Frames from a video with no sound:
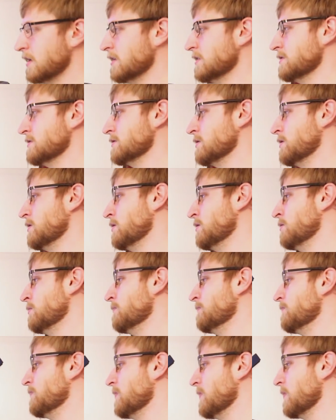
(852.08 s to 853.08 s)

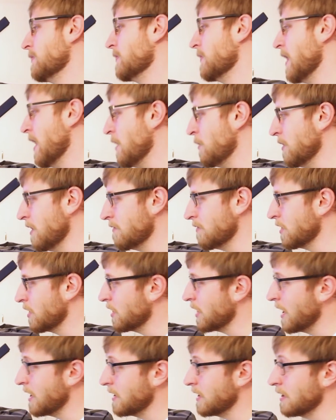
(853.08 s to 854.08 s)
So now we have a
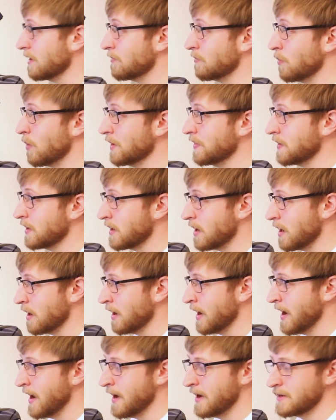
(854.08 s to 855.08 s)
good idea of what the
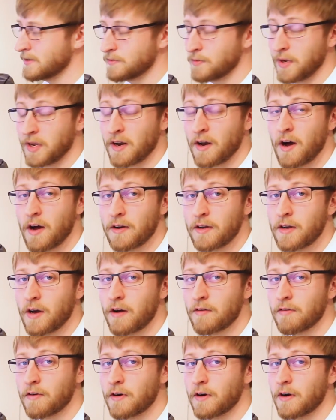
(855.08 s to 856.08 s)
car has. We can
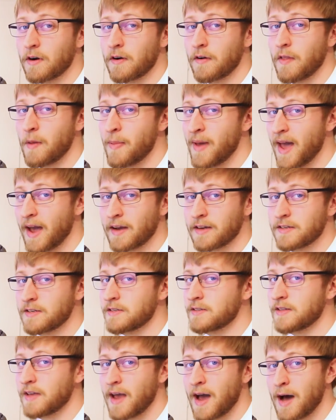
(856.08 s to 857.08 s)
uncover the
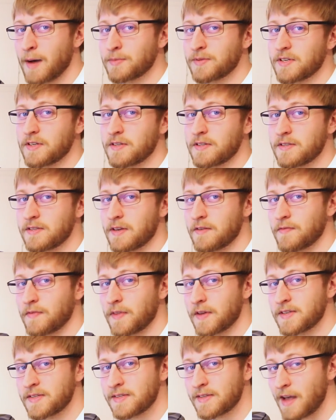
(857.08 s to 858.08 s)
packages, the options, if
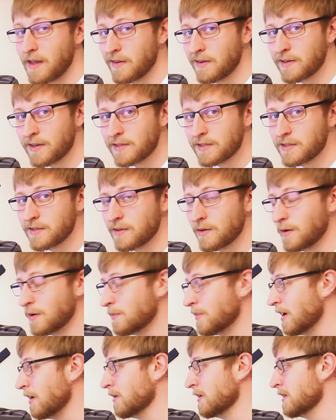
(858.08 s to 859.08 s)
the seller doesn't know
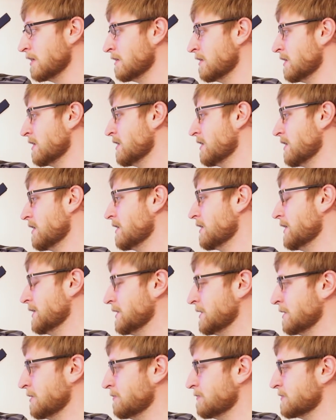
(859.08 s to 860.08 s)
about it.
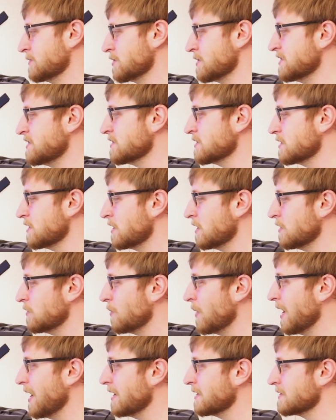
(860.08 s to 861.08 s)
So this is a
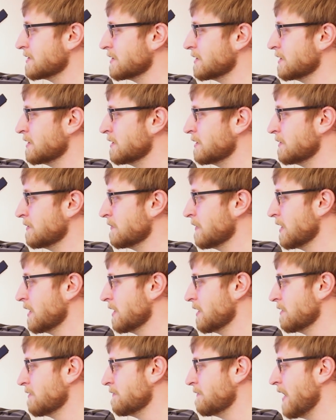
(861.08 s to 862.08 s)
good way to
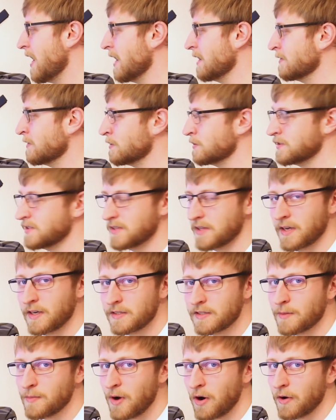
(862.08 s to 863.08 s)
find those
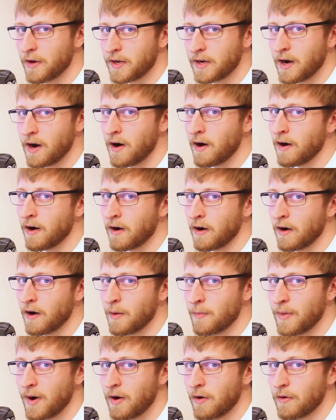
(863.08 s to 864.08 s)
things about a car,
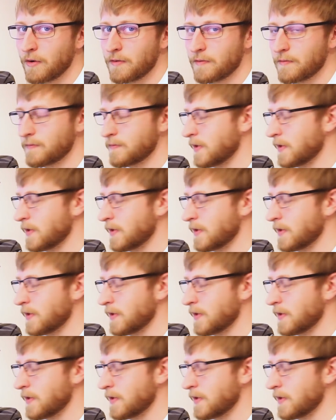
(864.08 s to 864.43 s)
about